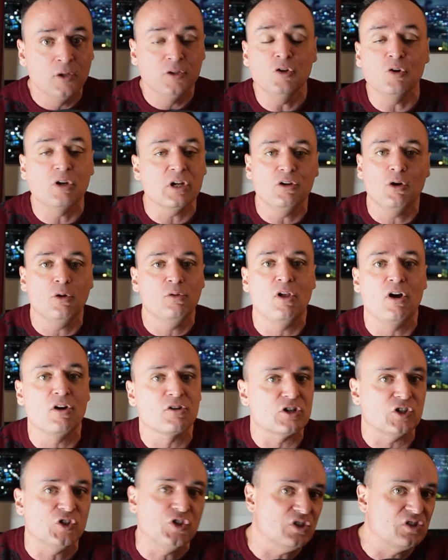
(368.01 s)
You can no
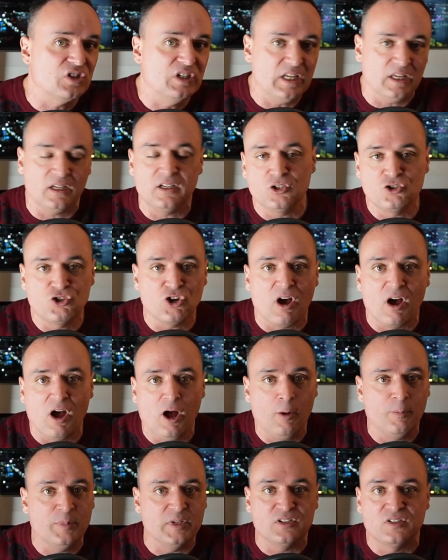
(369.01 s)
longer just get a
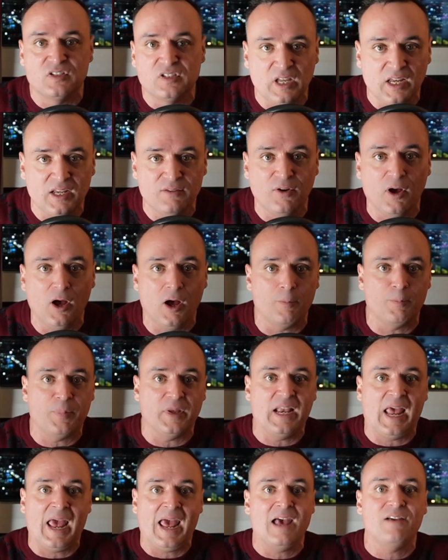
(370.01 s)
job and save up
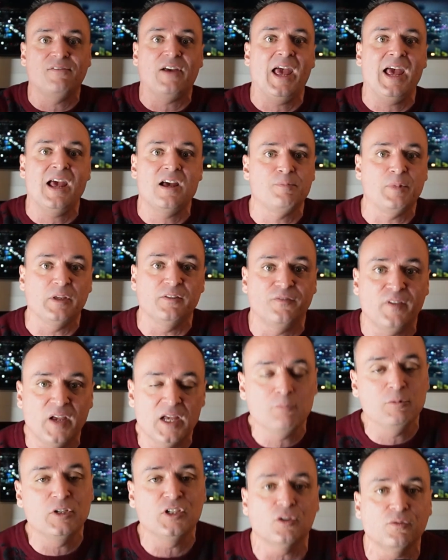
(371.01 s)
and have a happy
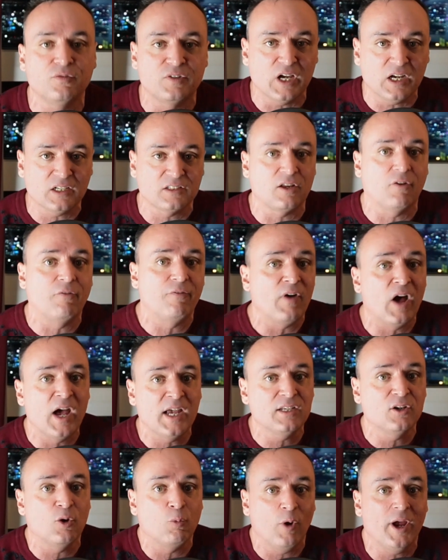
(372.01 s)
family. You've got to
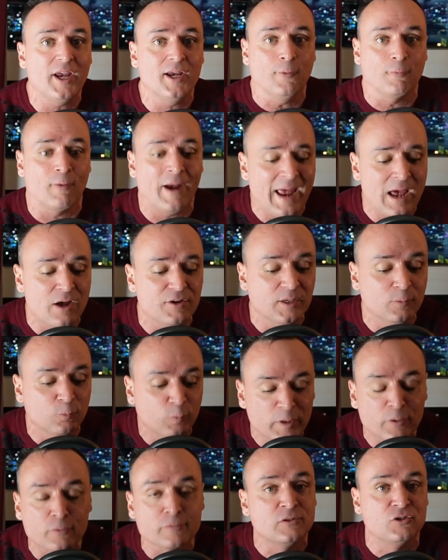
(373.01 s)
find a way around, and
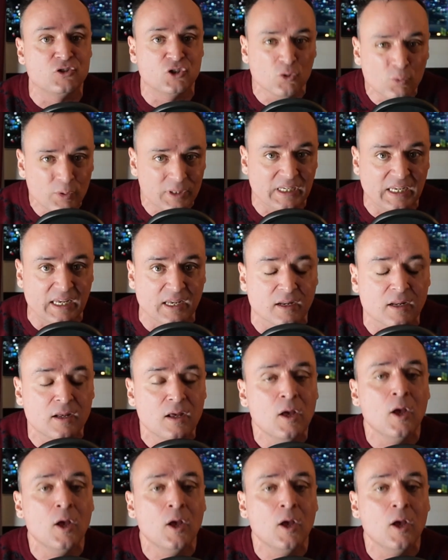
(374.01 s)
we're doing it.